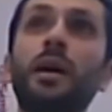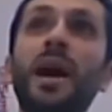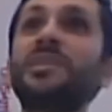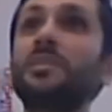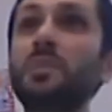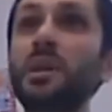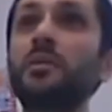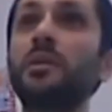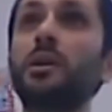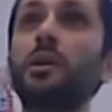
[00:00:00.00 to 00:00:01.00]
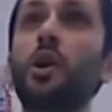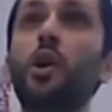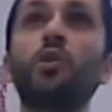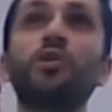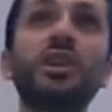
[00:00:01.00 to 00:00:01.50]
at Imperial
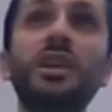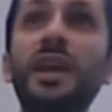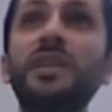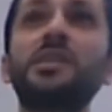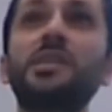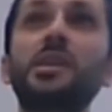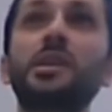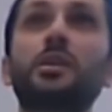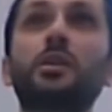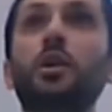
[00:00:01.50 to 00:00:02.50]
or GKT